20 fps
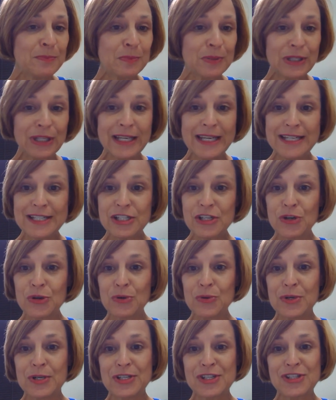
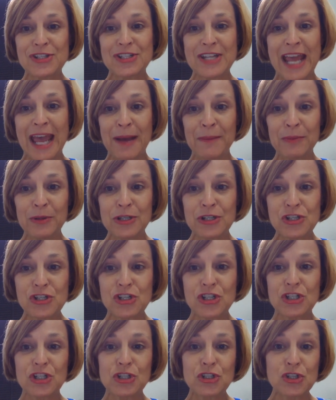Plato
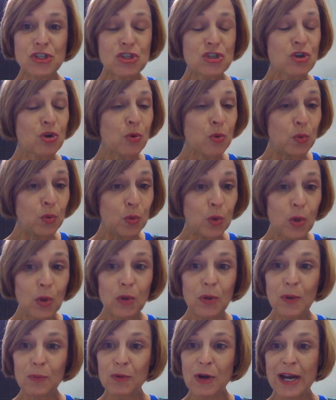established a
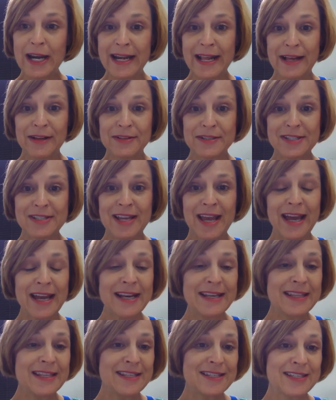school right
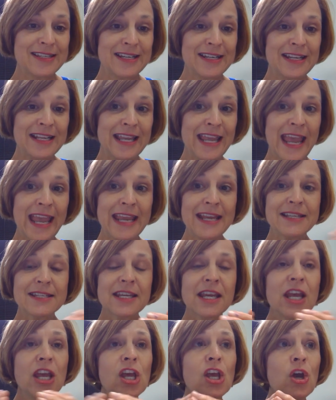outside the city gates.
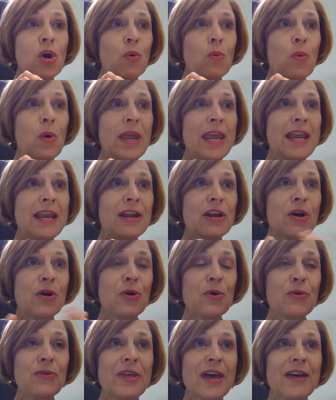We
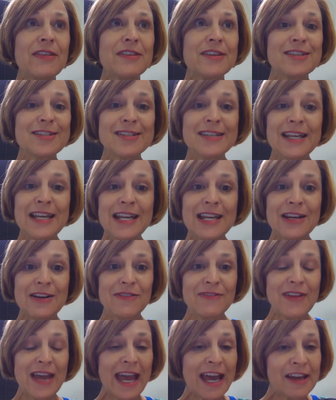know that the city
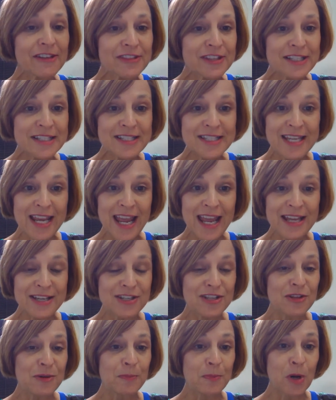of Athens
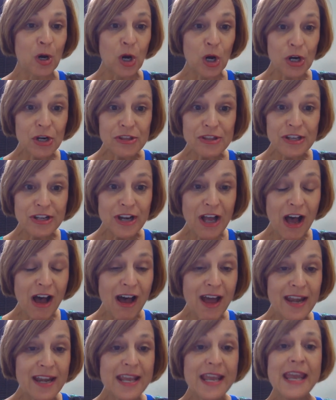has the
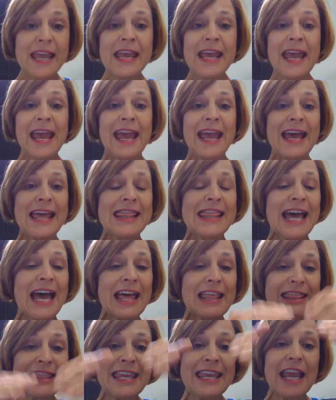Parthenon, and
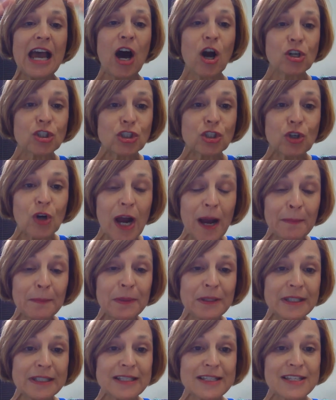that the
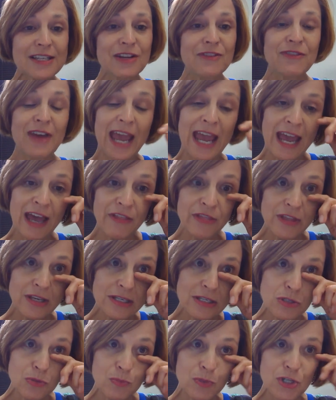Acropolis of
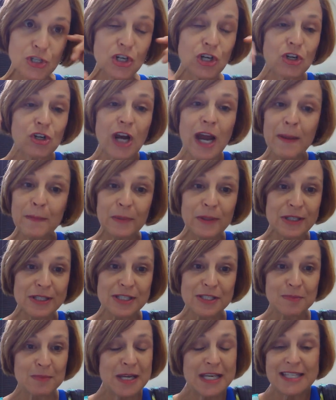Athens, which
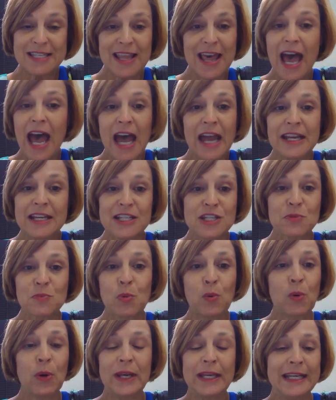Acropolis means the highest
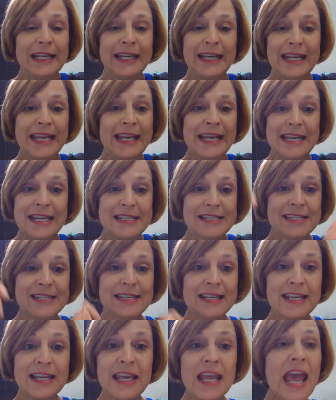point in any
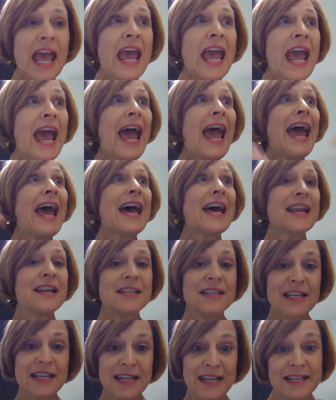city,
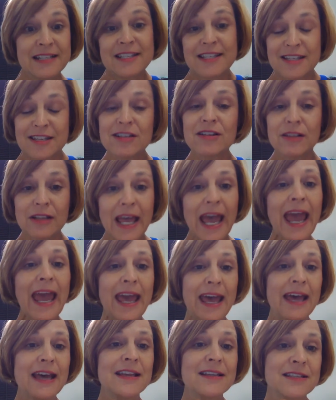had and still
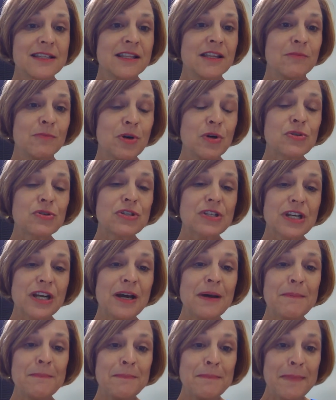has the most
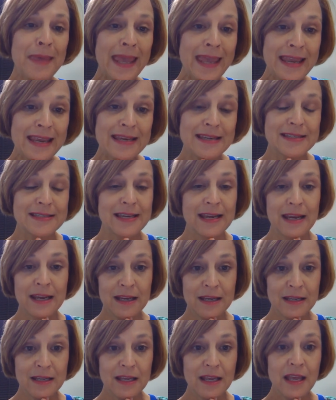
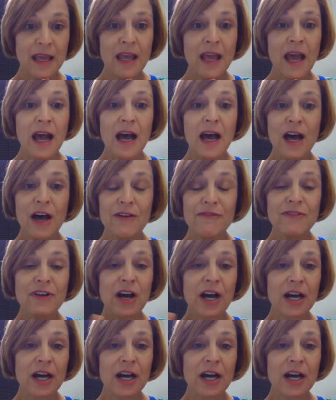amazing of